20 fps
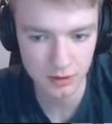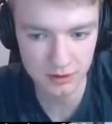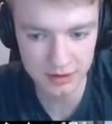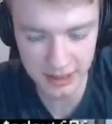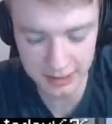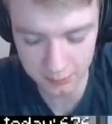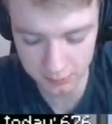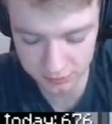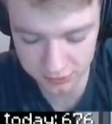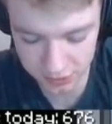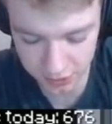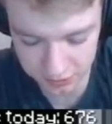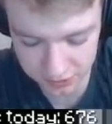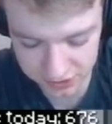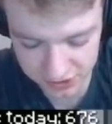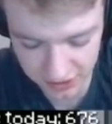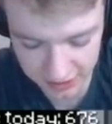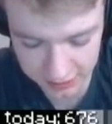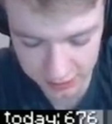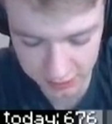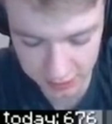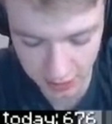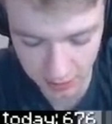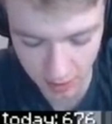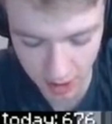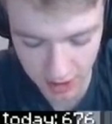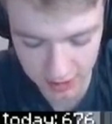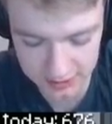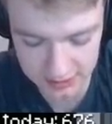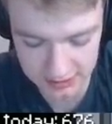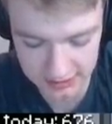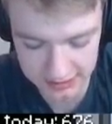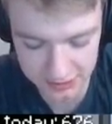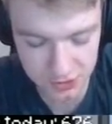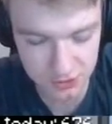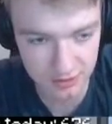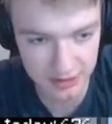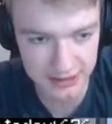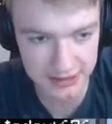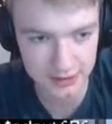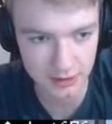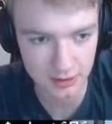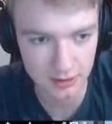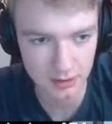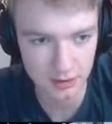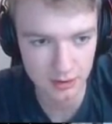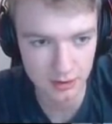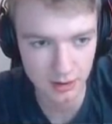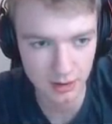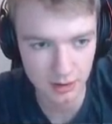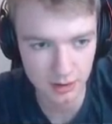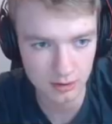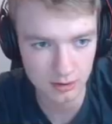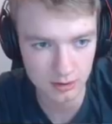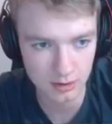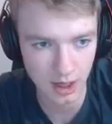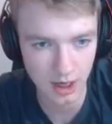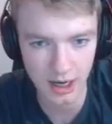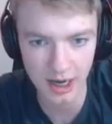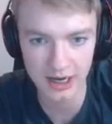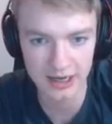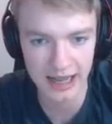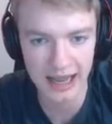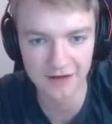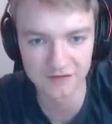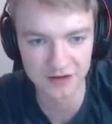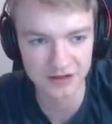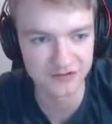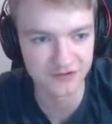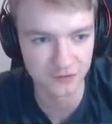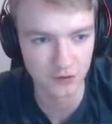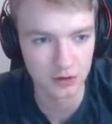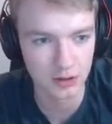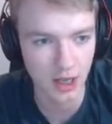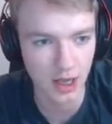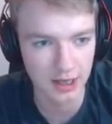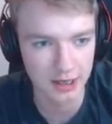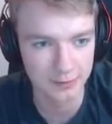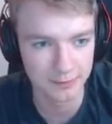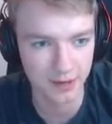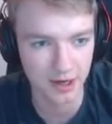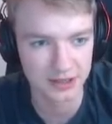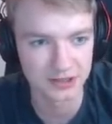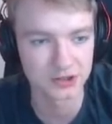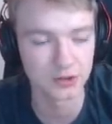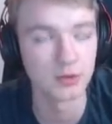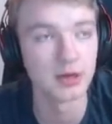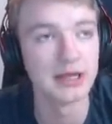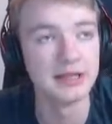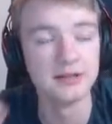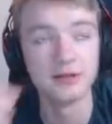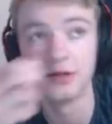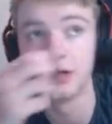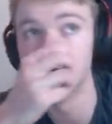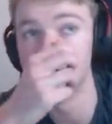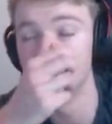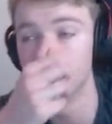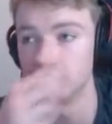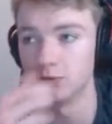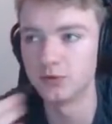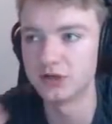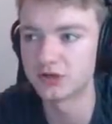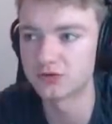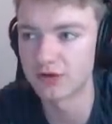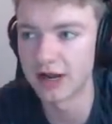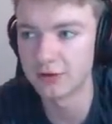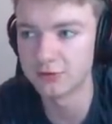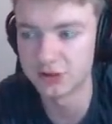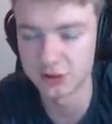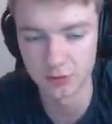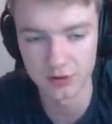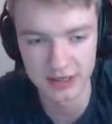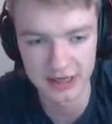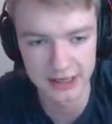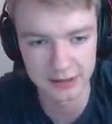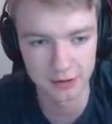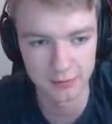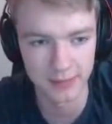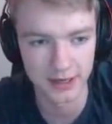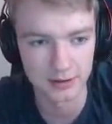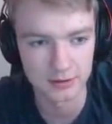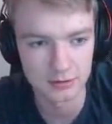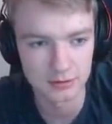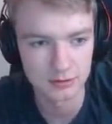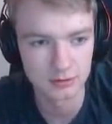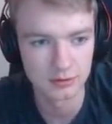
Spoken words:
Okay, well, dude, Sykuno, I literally, I have a full alibi. So in which round do you want to hear about?